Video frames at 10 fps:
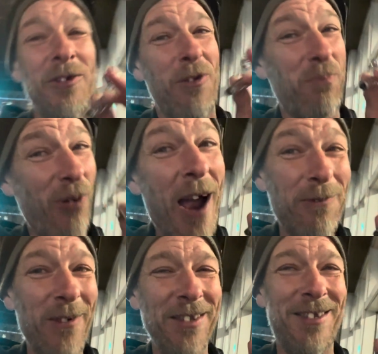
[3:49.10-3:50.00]
a
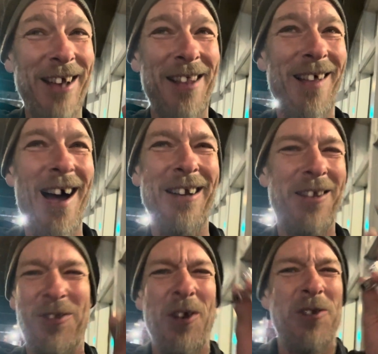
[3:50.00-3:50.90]
preference deadline
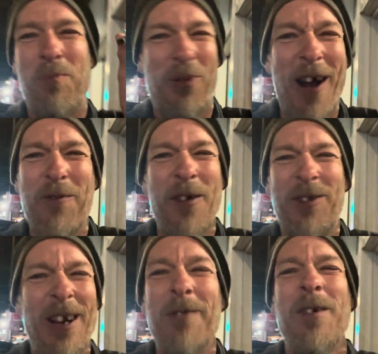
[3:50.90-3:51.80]
because there's a preference
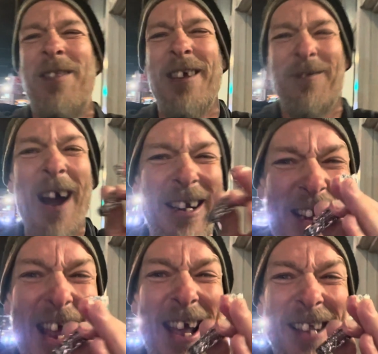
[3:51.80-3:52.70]
in everything, right,
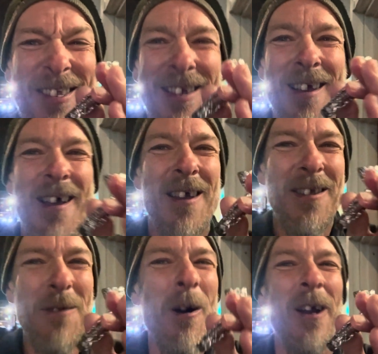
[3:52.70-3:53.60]
kids?
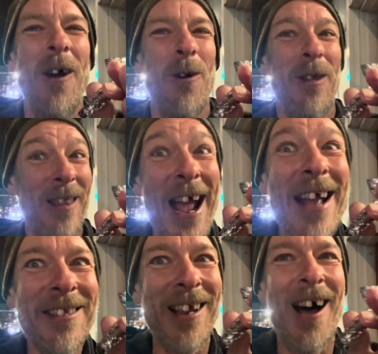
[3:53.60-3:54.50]
You want to go to
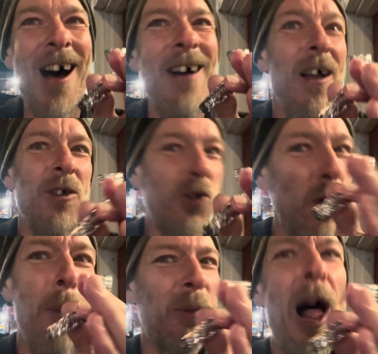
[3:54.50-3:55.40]
Atlanta,
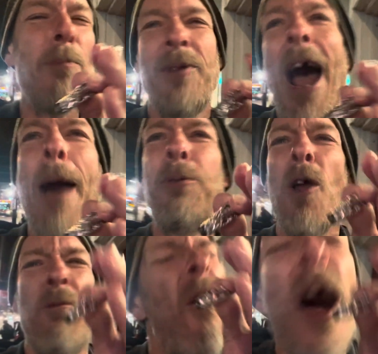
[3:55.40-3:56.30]
strip club capital
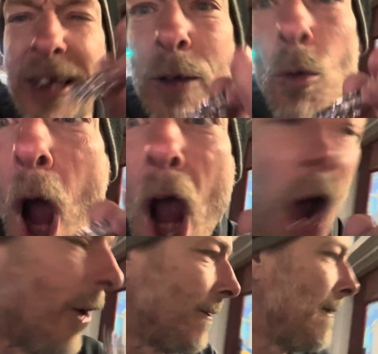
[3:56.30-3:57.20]
of the fucking
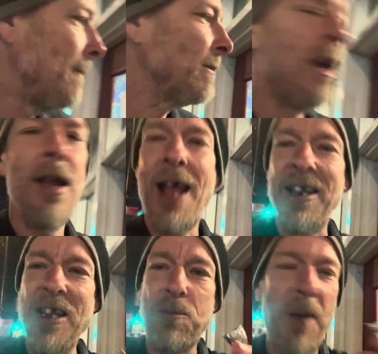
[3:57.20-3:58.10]
world.
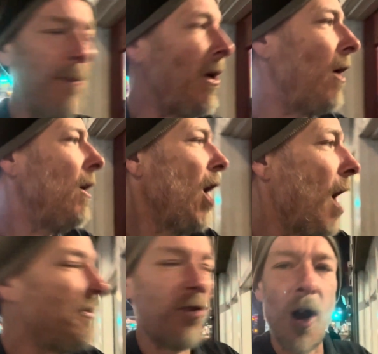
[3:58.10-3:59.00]
And these people
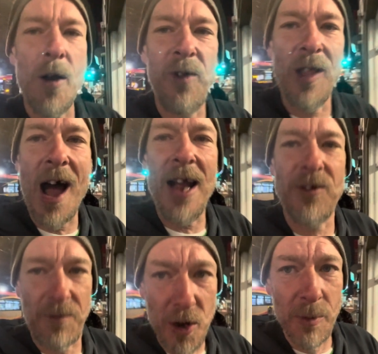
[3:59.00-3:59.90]
observe the lines
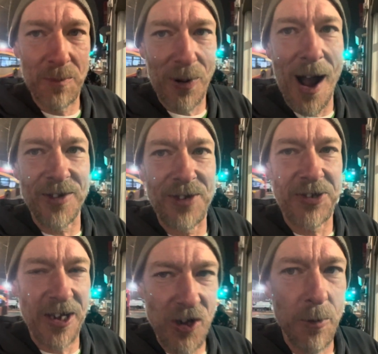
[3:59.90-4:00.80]
of human
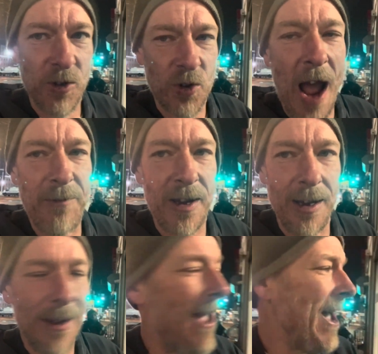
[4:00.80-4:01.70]
processing and human
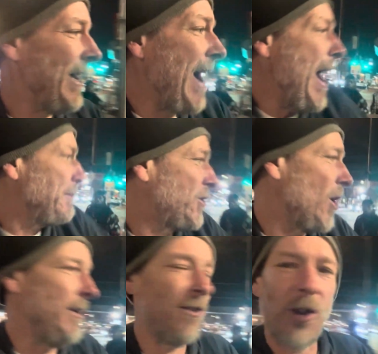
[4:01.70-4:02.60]
trafficking. And I observe it, and so